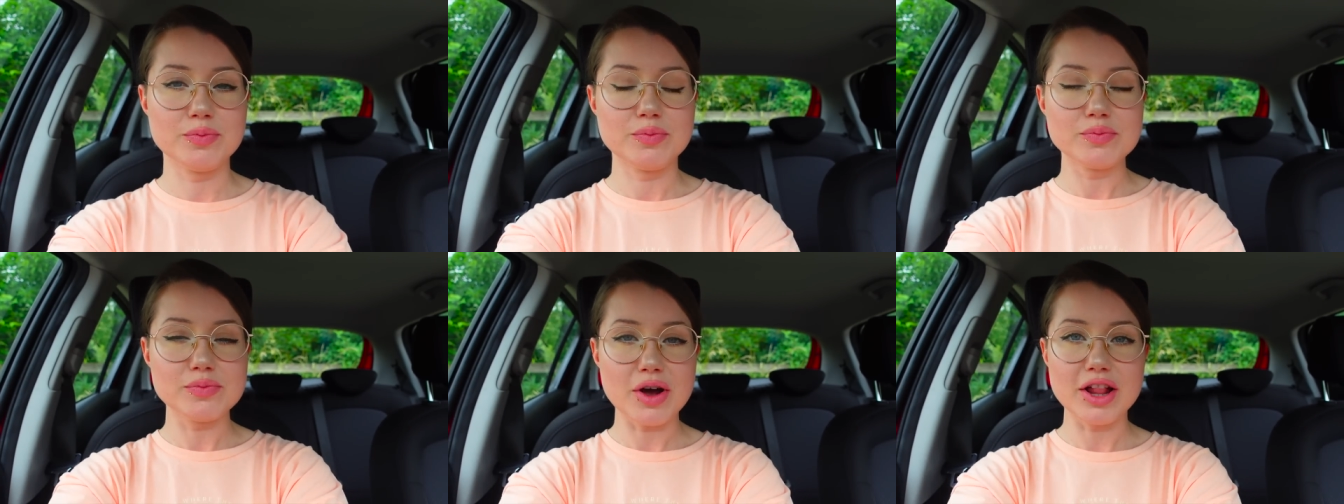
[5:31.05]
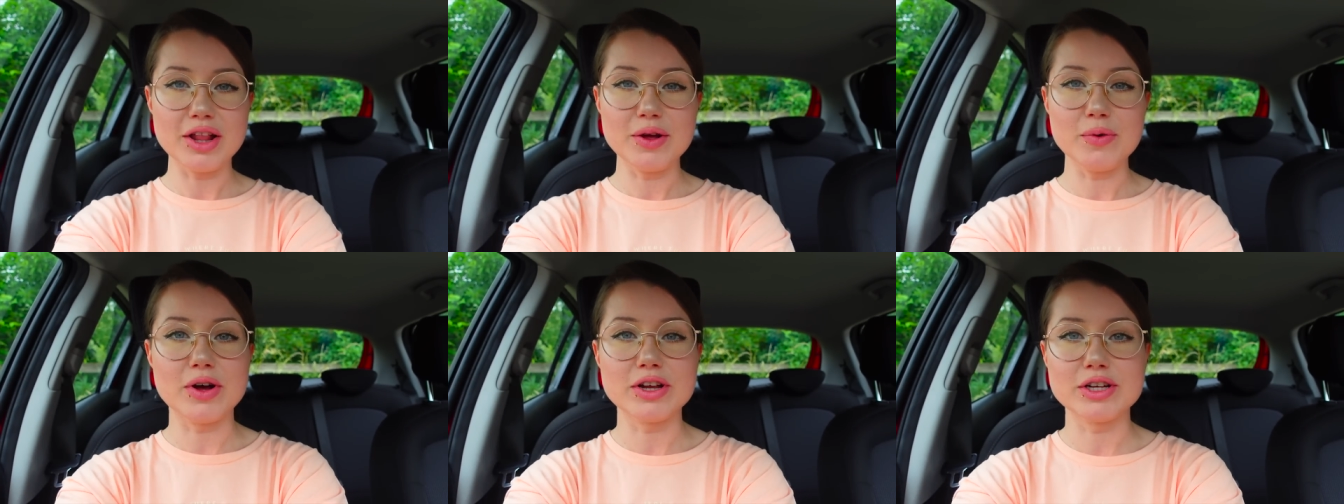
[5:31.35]

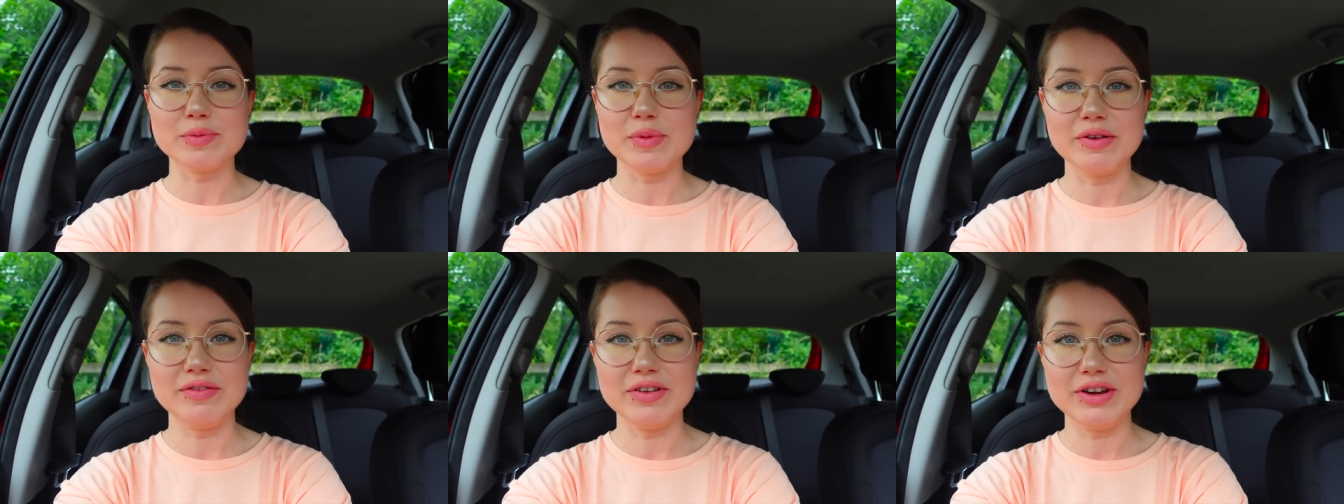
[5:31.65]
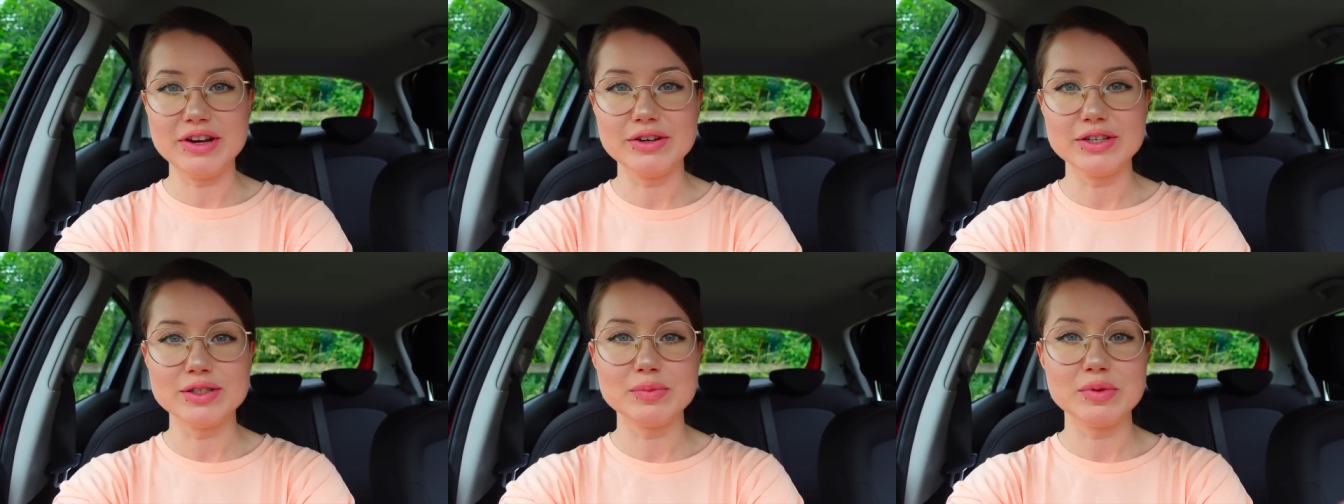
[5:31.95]
probably watch my
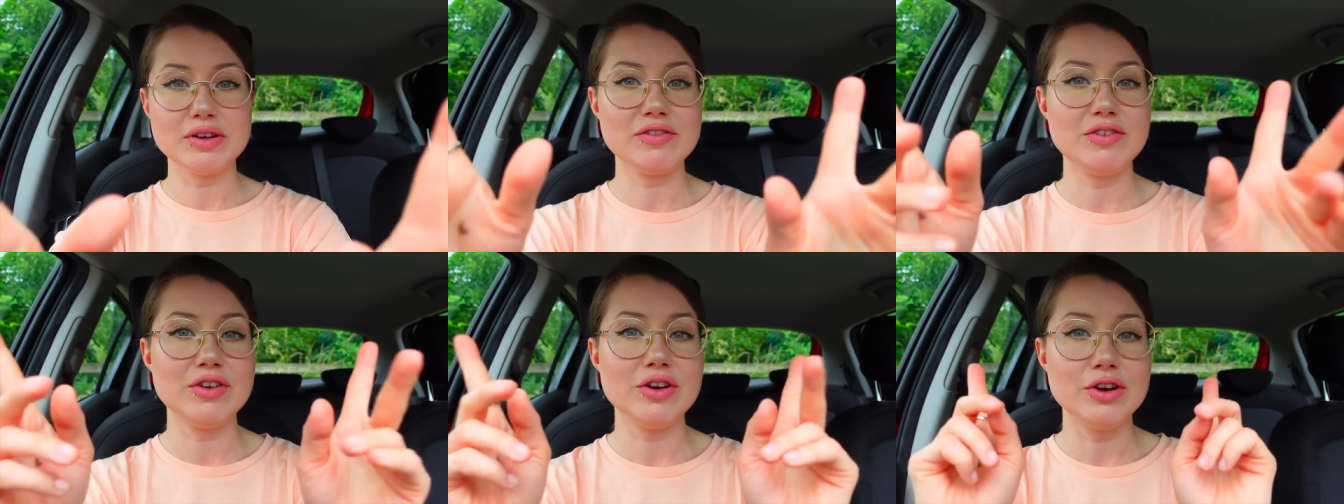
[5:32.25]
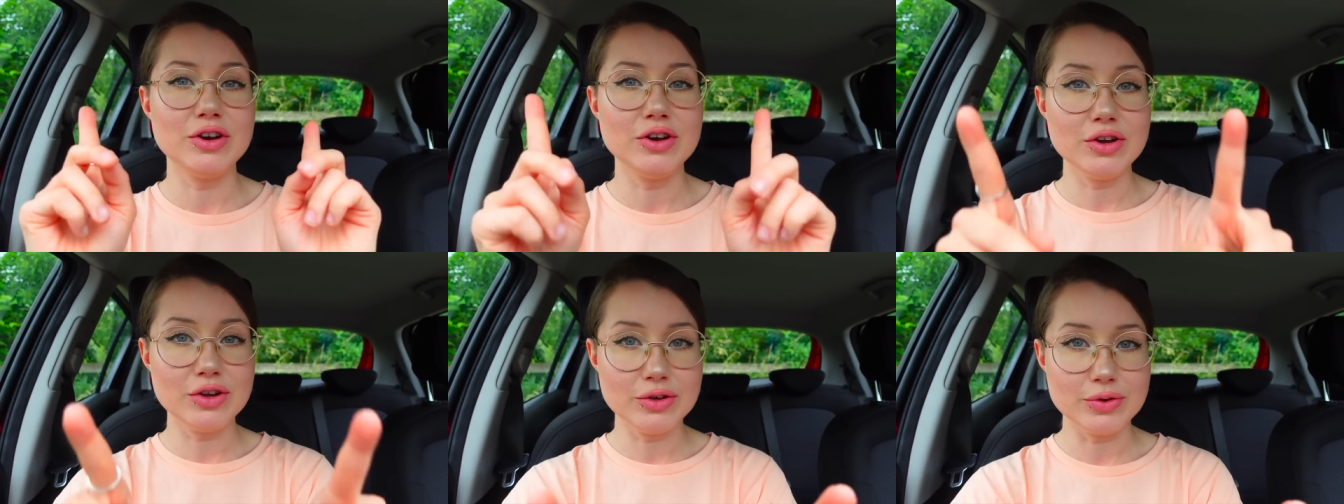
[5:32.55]
videos, but if you're
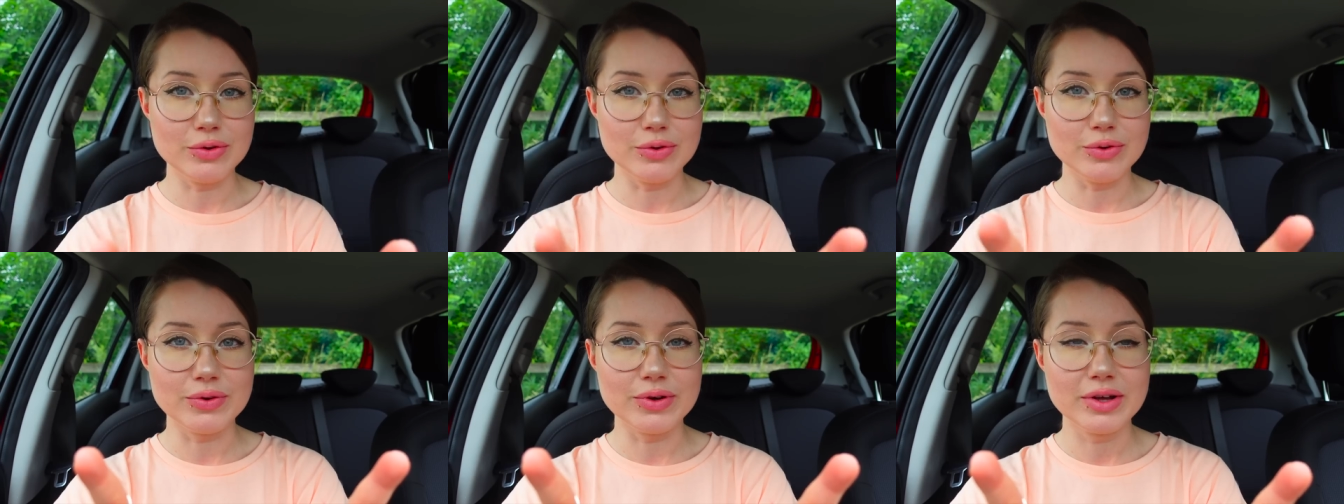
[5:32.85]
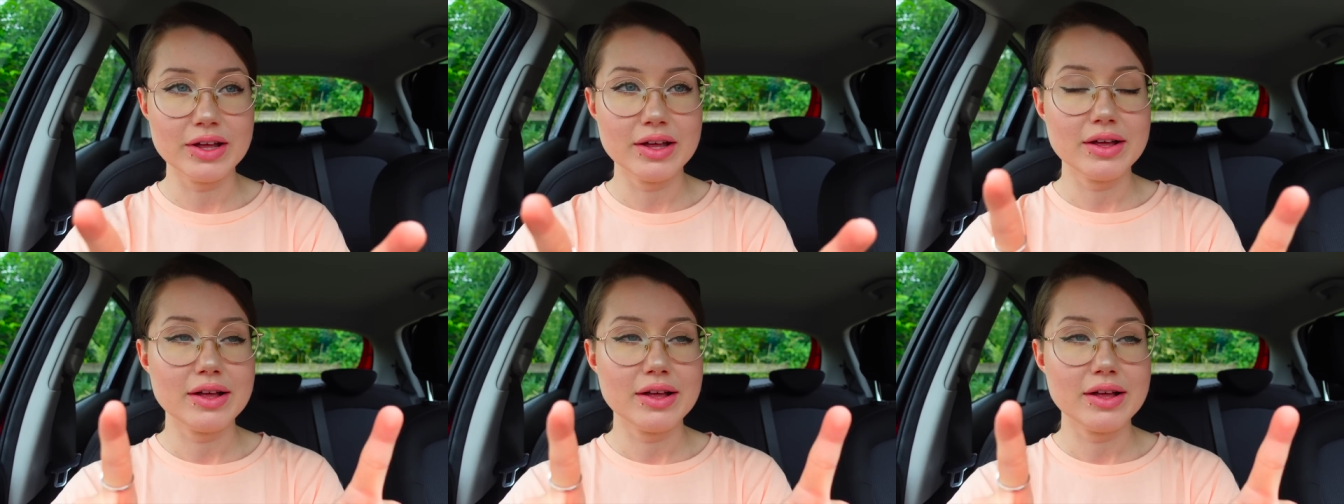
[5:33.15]
new,